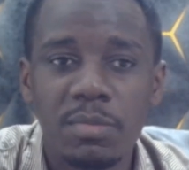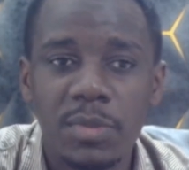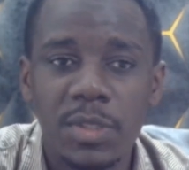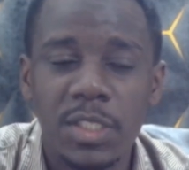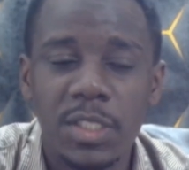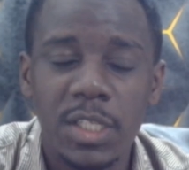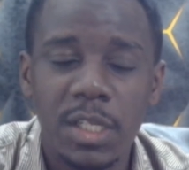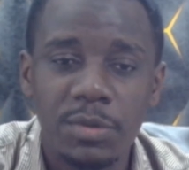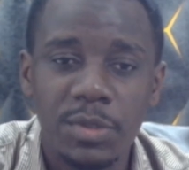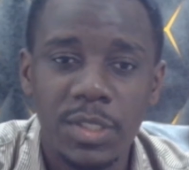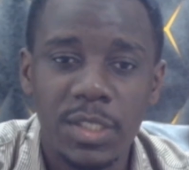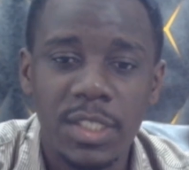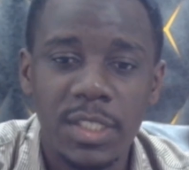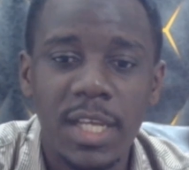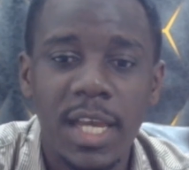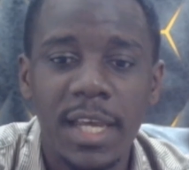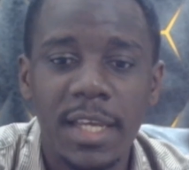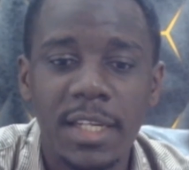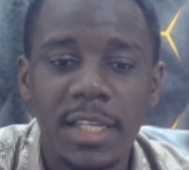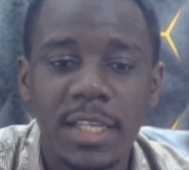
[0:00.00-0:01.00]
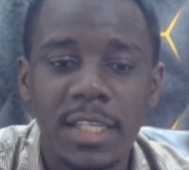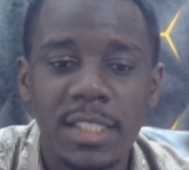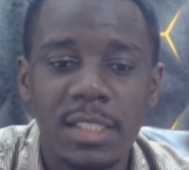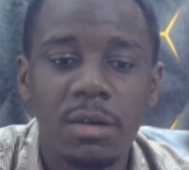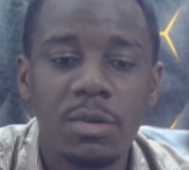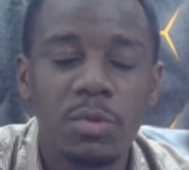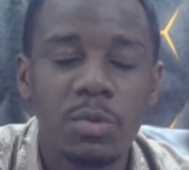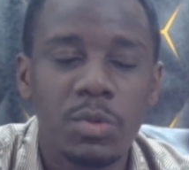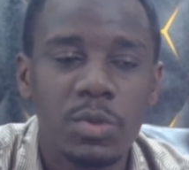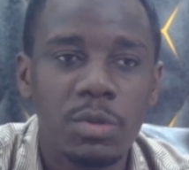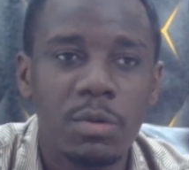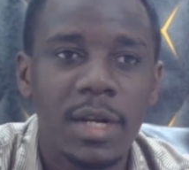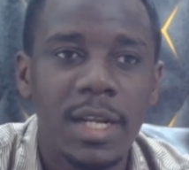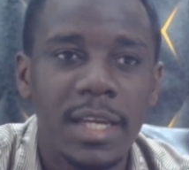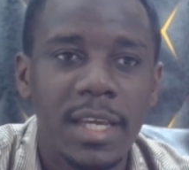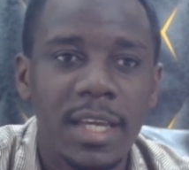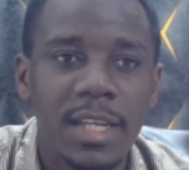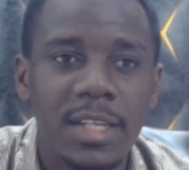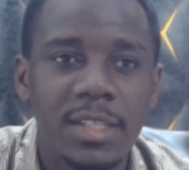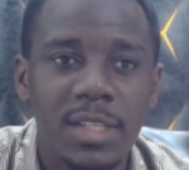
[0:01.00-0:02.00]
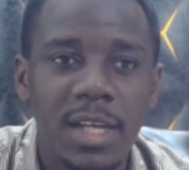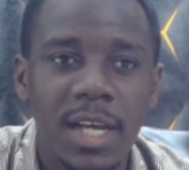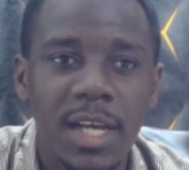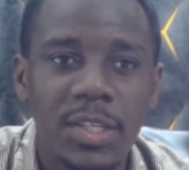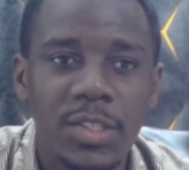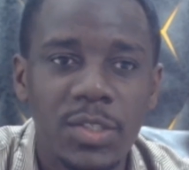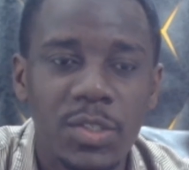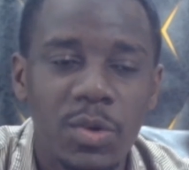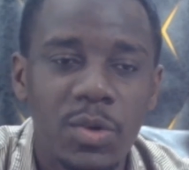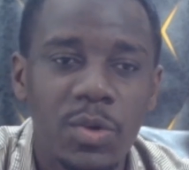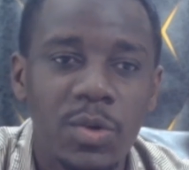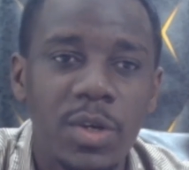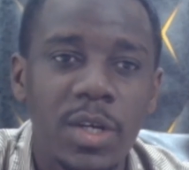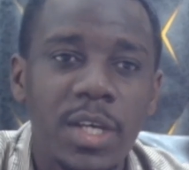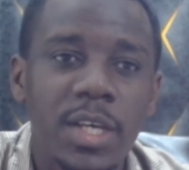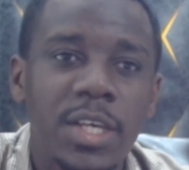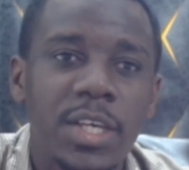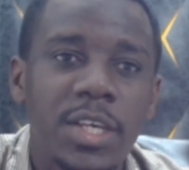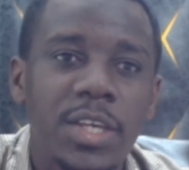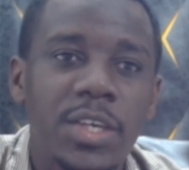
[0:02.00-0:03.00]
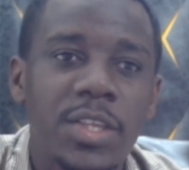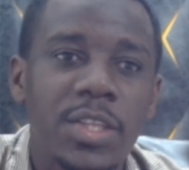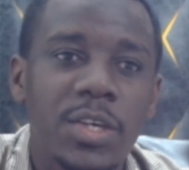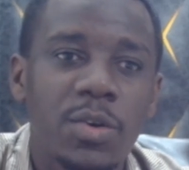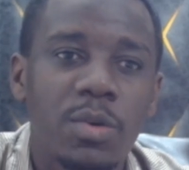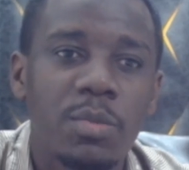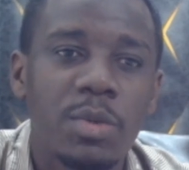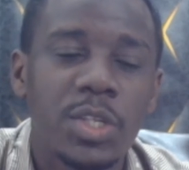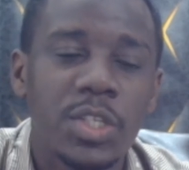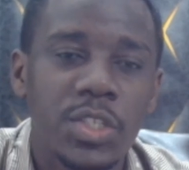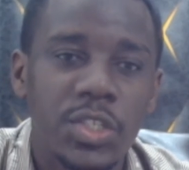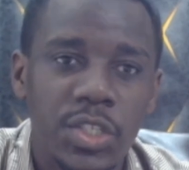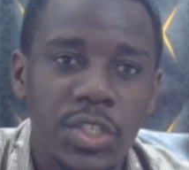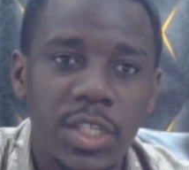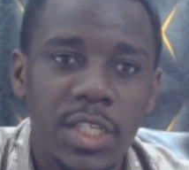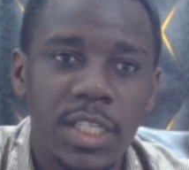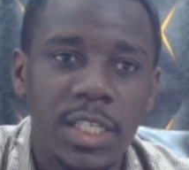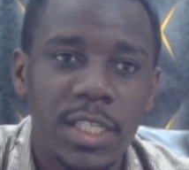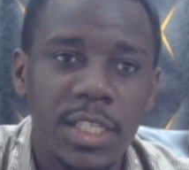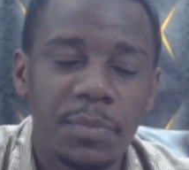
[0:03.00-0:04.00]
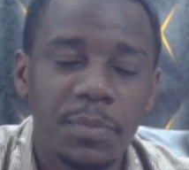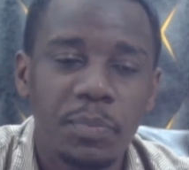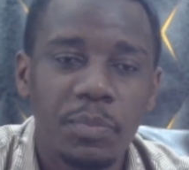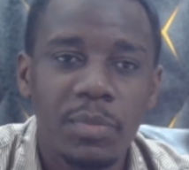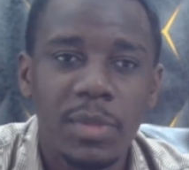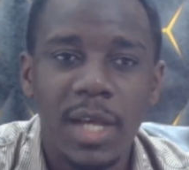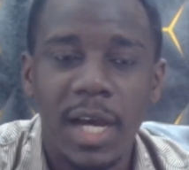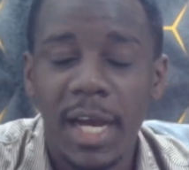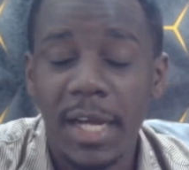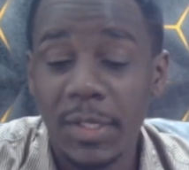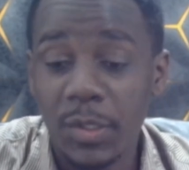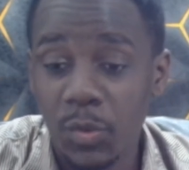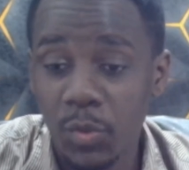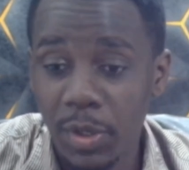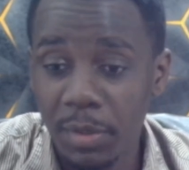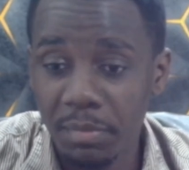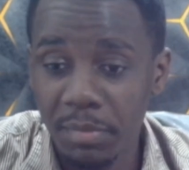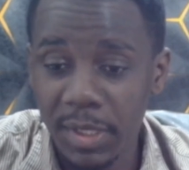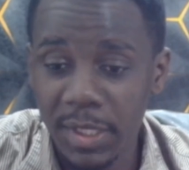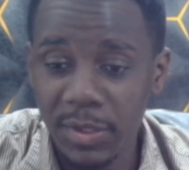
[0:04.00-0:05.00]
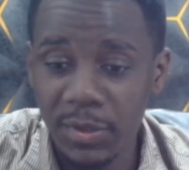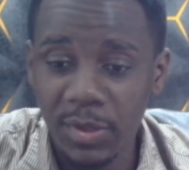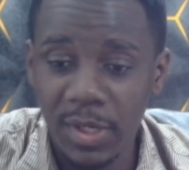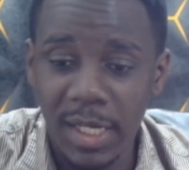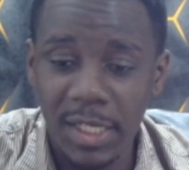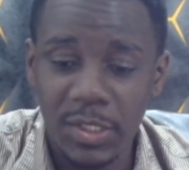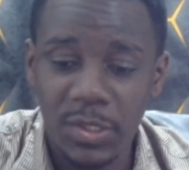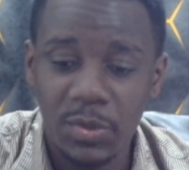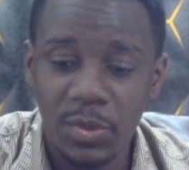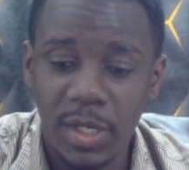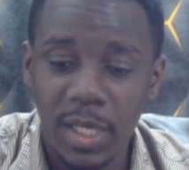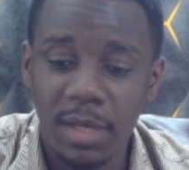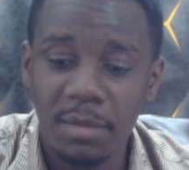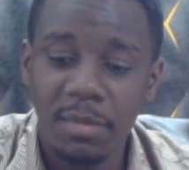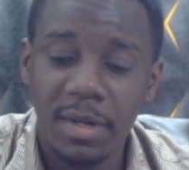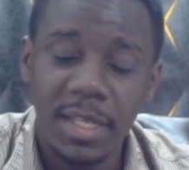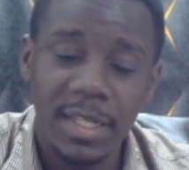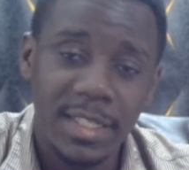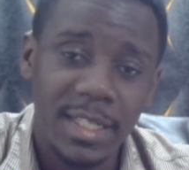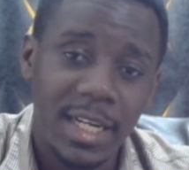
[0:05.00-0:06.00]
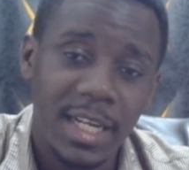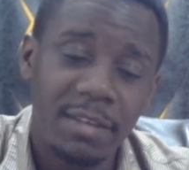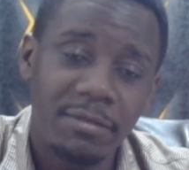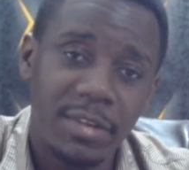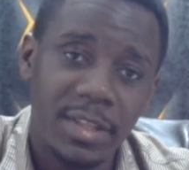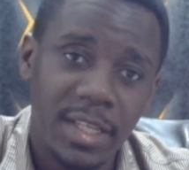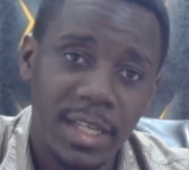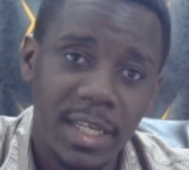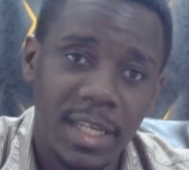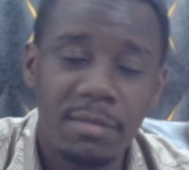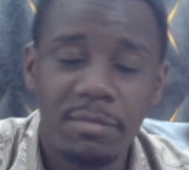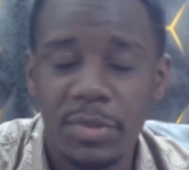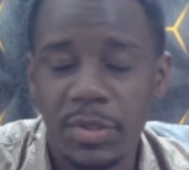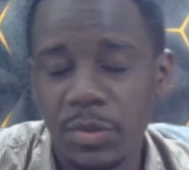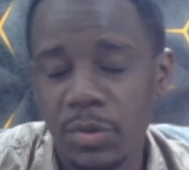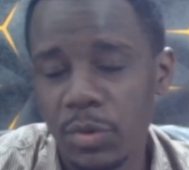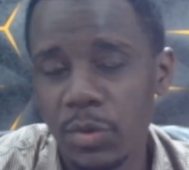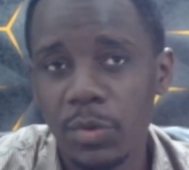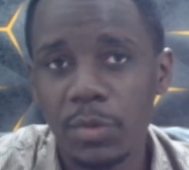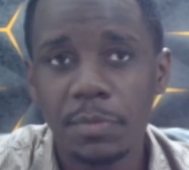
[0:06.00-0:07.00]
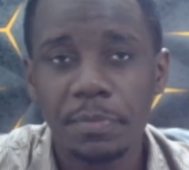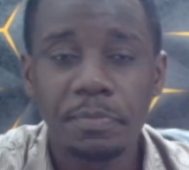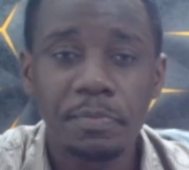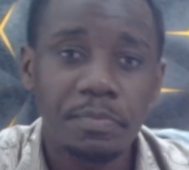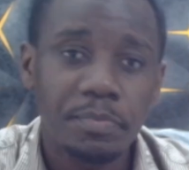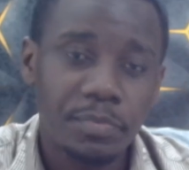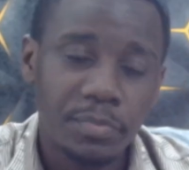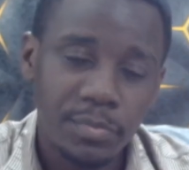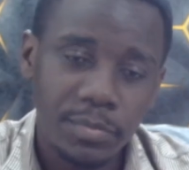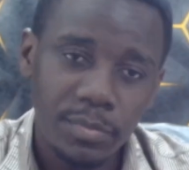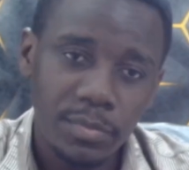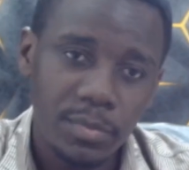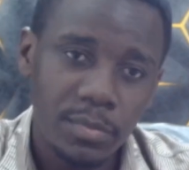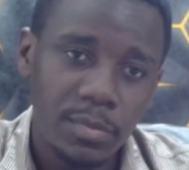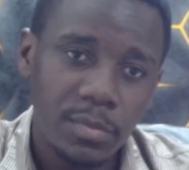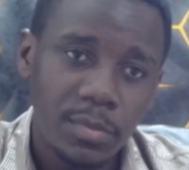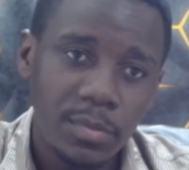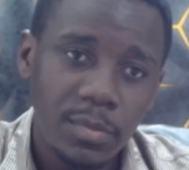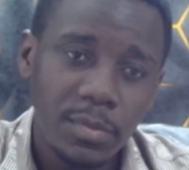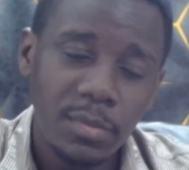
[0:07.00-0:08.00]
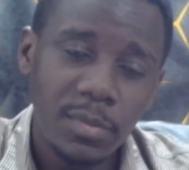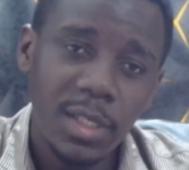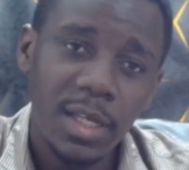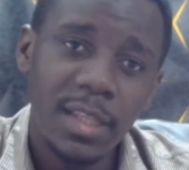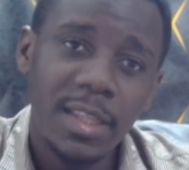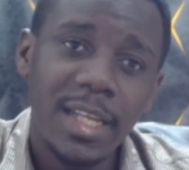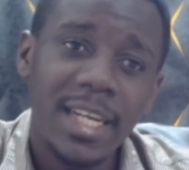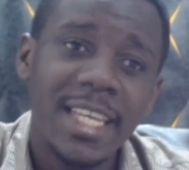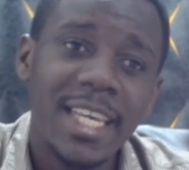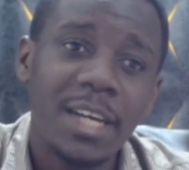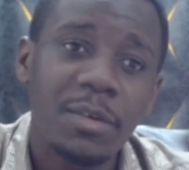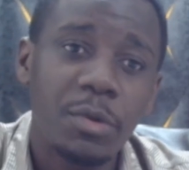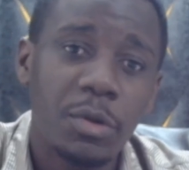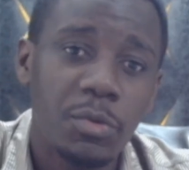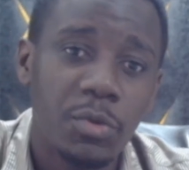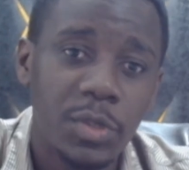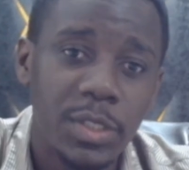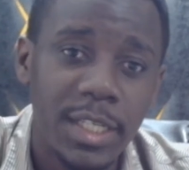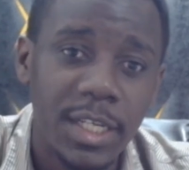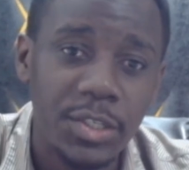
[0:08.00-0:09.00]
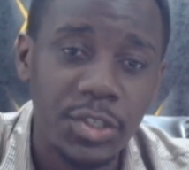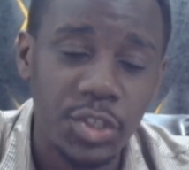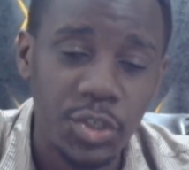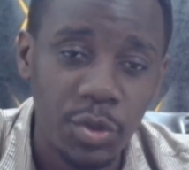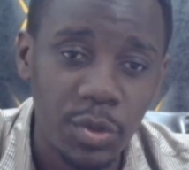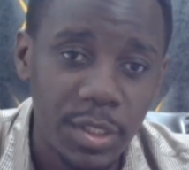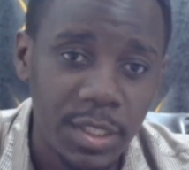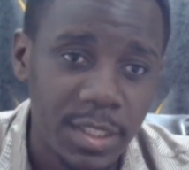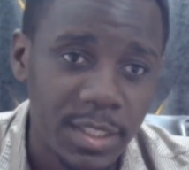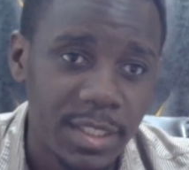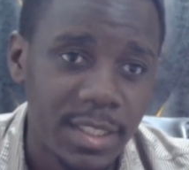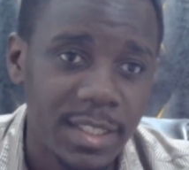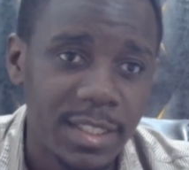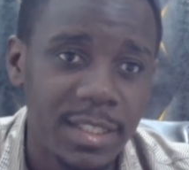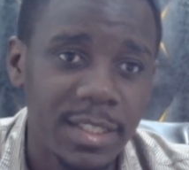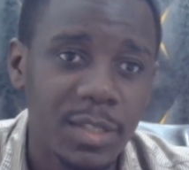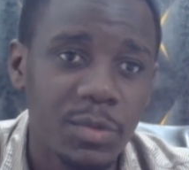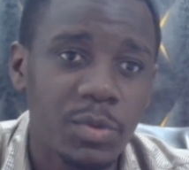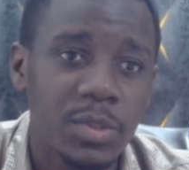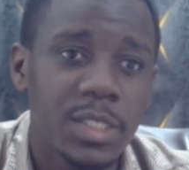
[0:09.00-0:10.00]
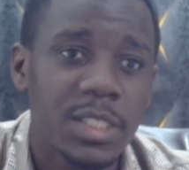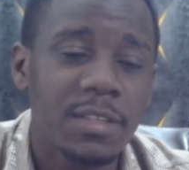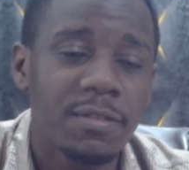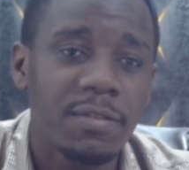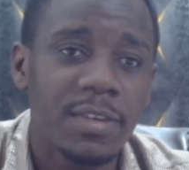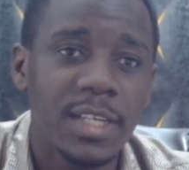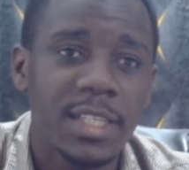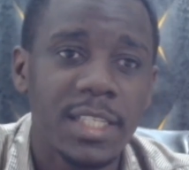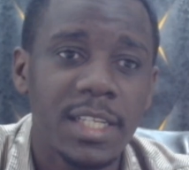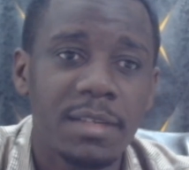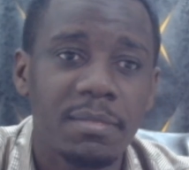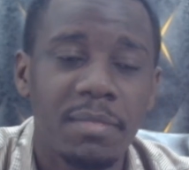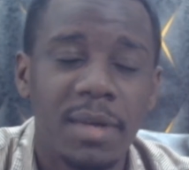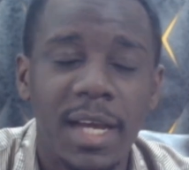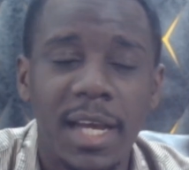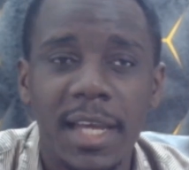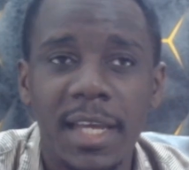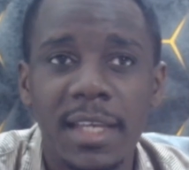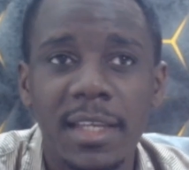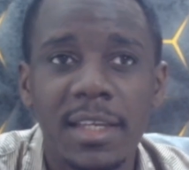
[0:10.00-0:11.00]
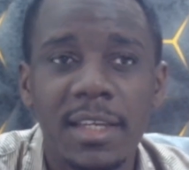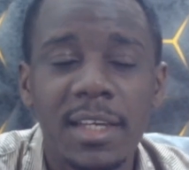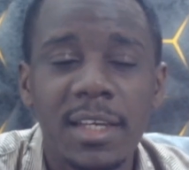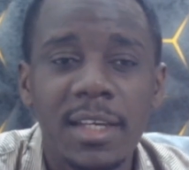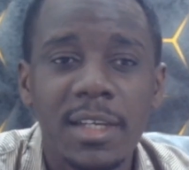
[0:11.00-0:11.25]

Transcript: Chelsea side, he's down who scored against Arsenal in the Community Shield at Wembley. Though Arsenal came later, leveled the game through the Leandro Trossard shot that was deflected by